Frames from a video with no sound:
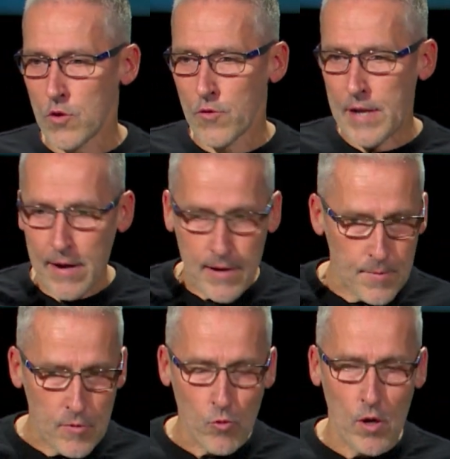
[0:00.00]
you're now
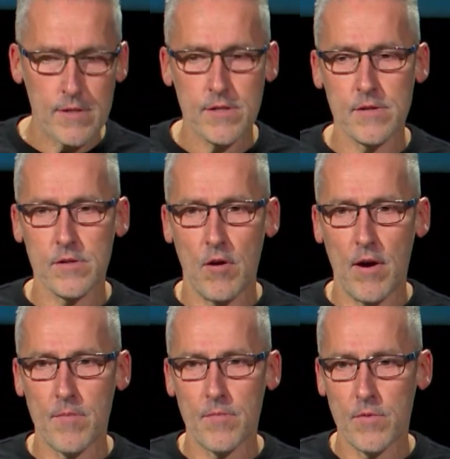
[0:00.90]
coming right to the
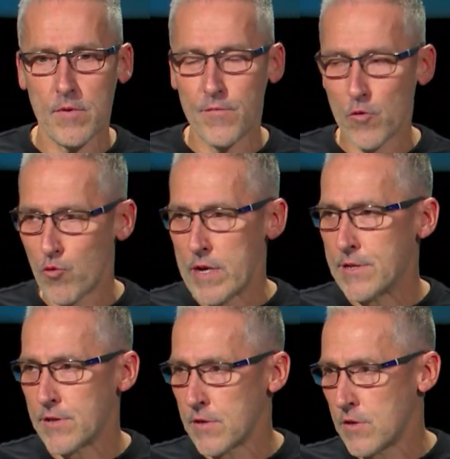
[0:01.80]
time of the
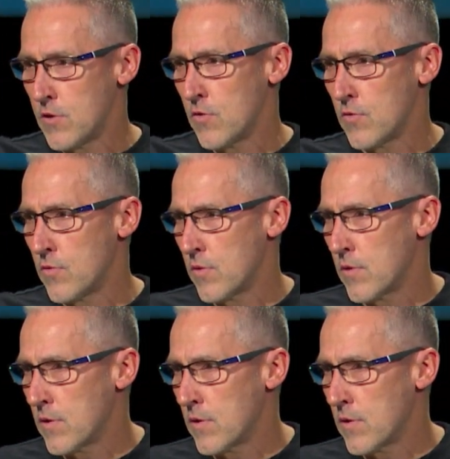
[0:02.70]
reason that you